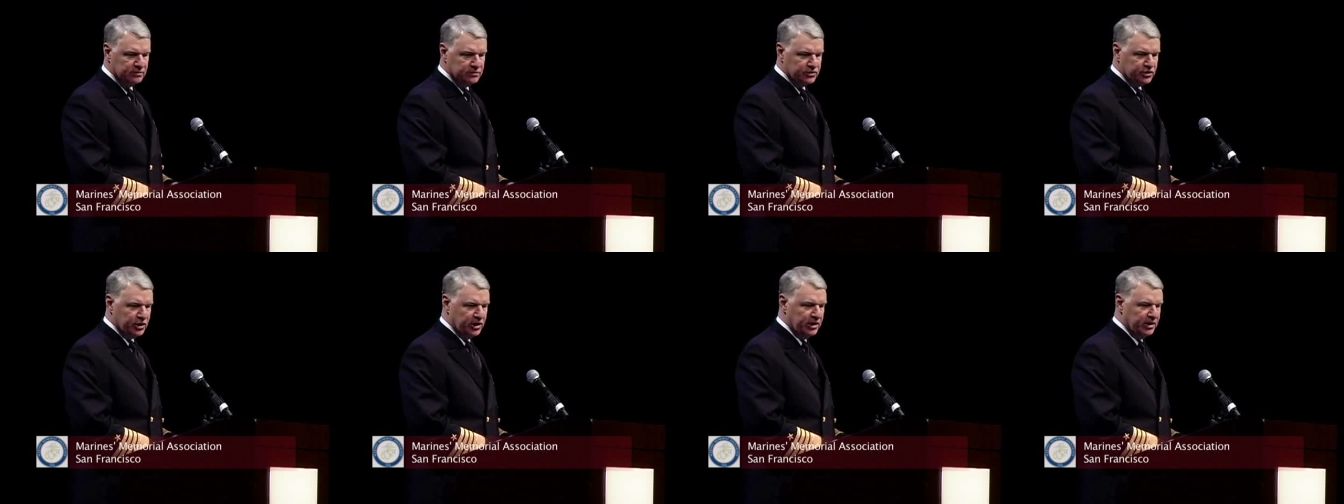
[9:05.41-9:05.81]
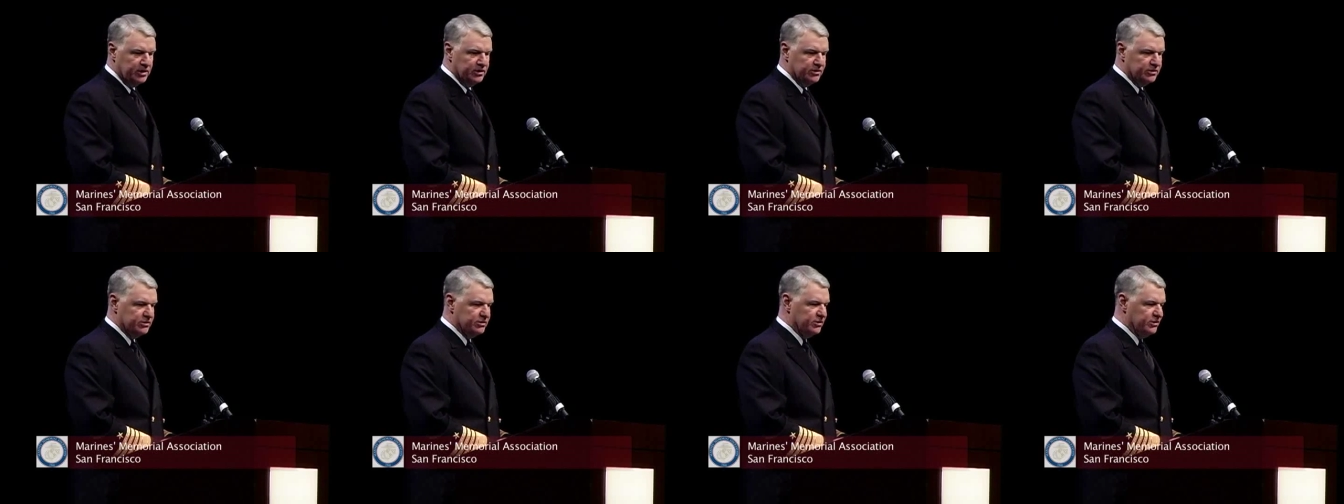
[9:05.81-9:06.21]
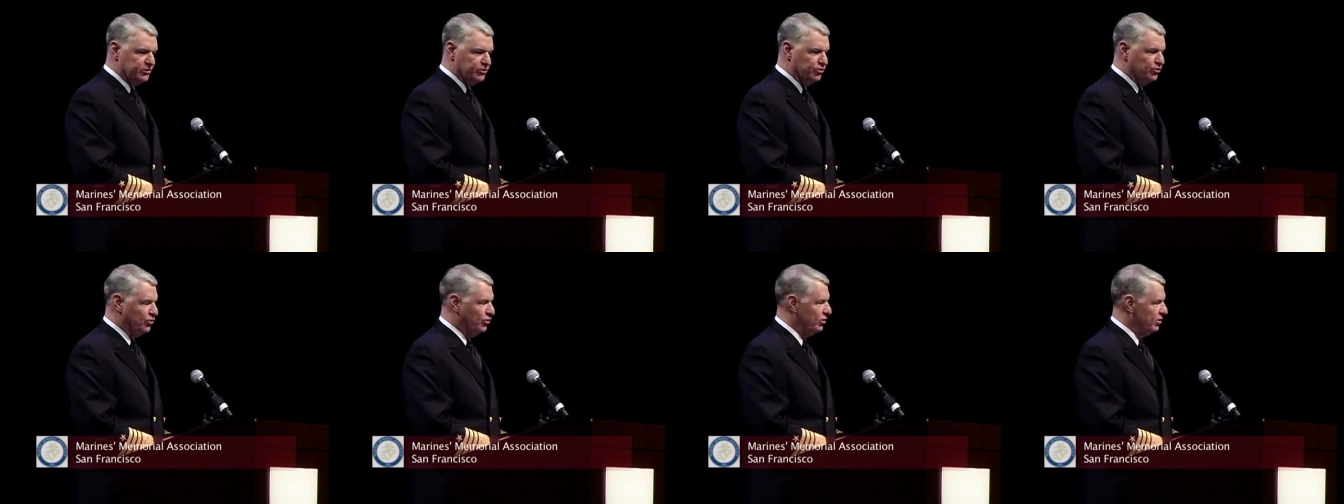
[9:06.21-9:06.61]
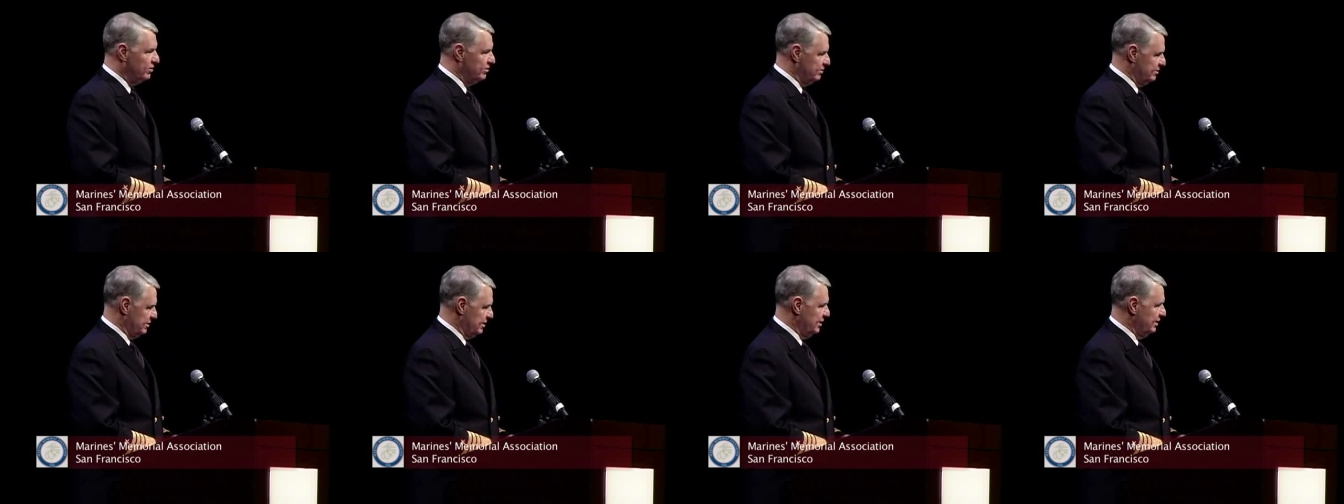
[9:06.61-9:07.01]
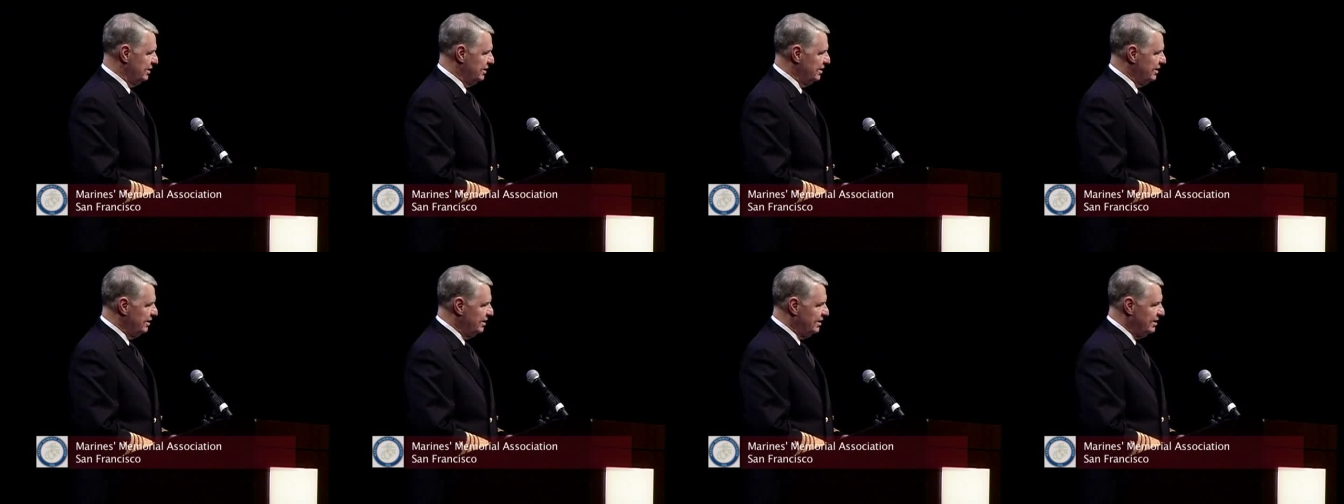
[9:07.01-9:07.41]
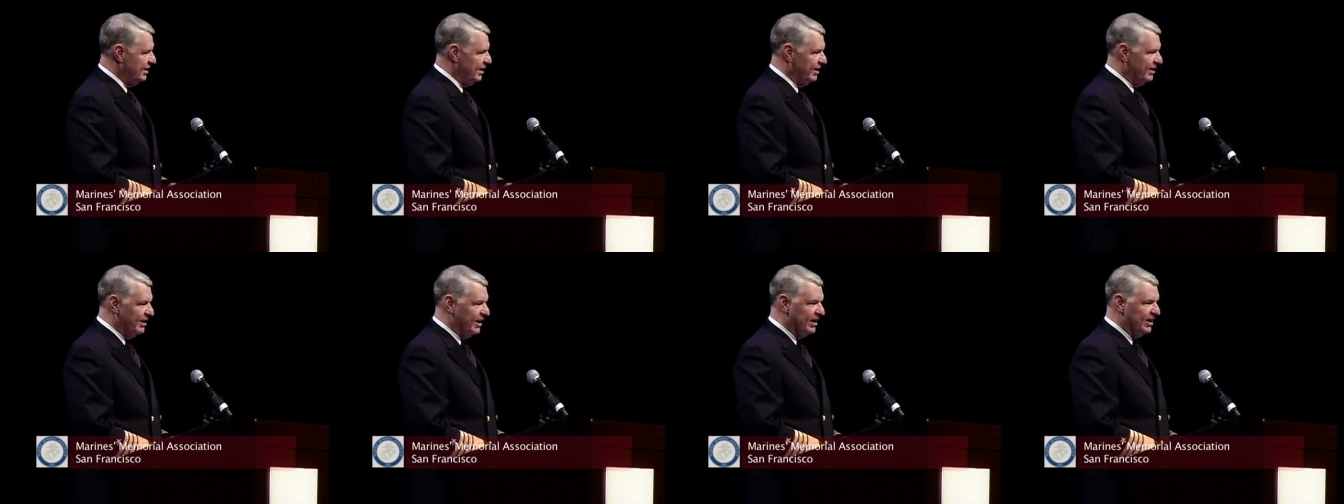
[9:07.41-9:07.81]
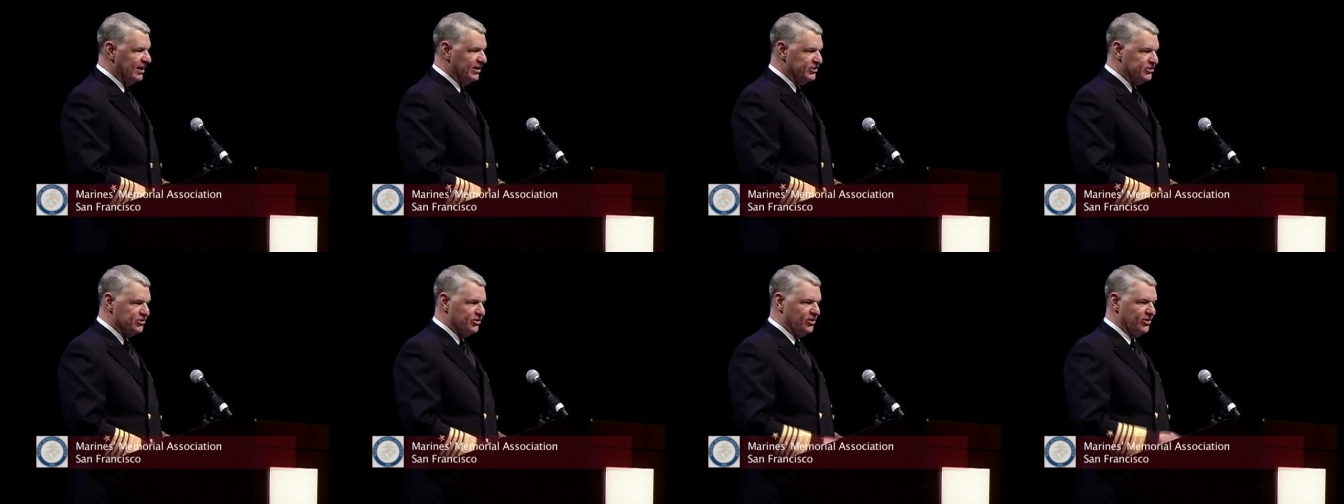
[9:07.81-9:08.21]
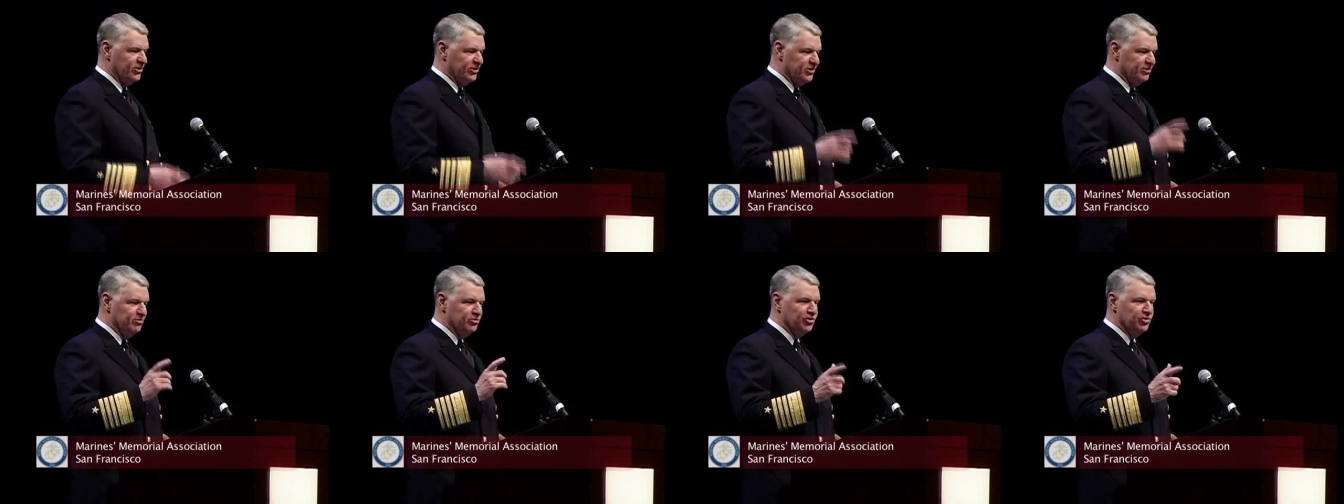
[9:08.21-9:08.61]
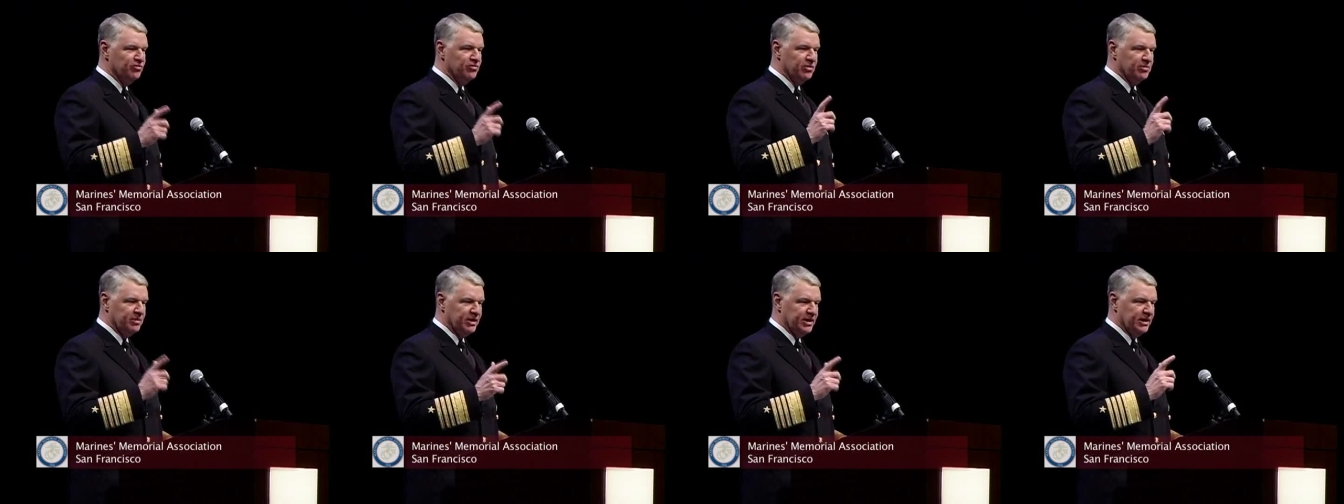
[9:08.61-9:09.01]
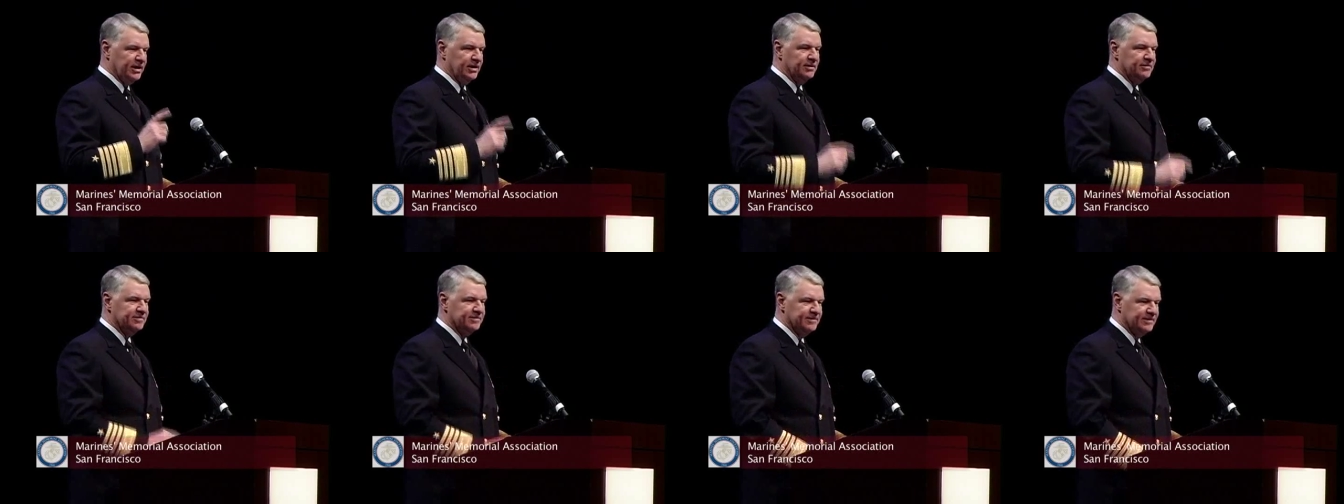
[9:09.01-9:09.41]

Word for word: change a tour. And then I started to move the money.